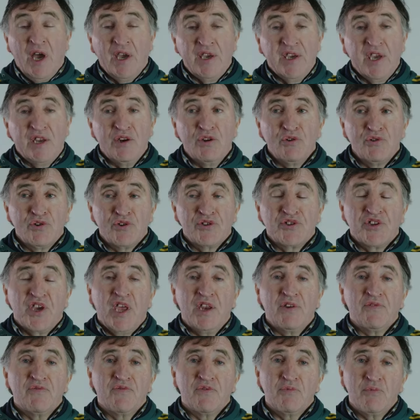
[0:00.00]
I can
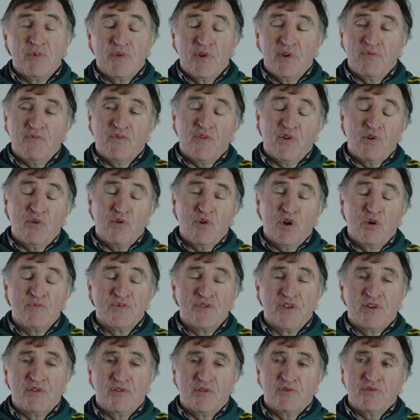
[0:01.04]
understand from
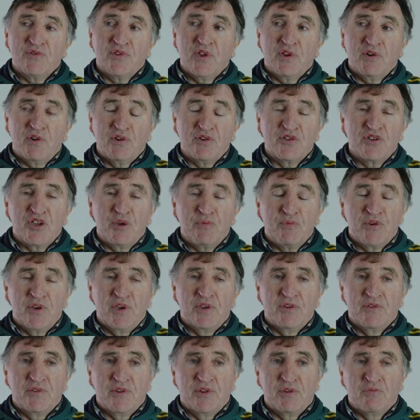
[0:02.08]
clubs that are
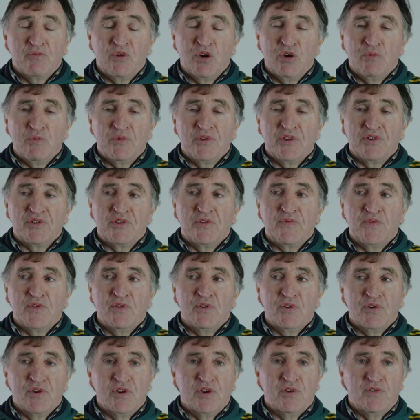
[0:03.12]
separated at the moment the
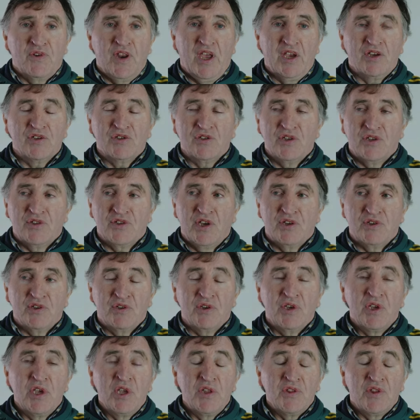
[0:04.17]
difficulty in actually trying
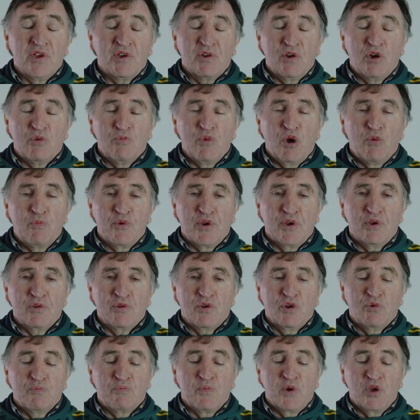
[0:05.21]
to come up and
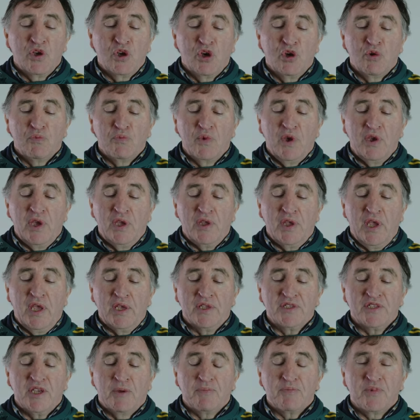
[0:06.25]
bring
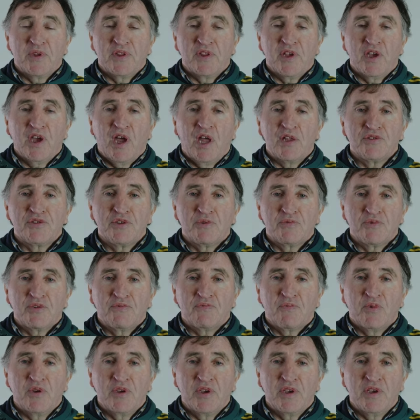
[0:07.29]
accepting the concept
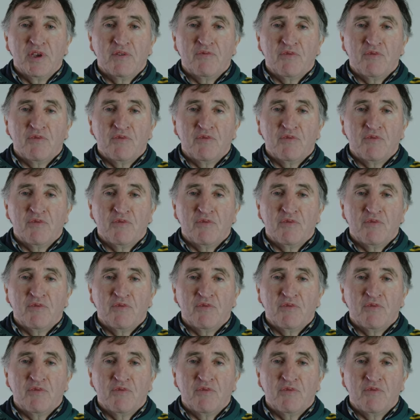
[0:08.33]
of bringing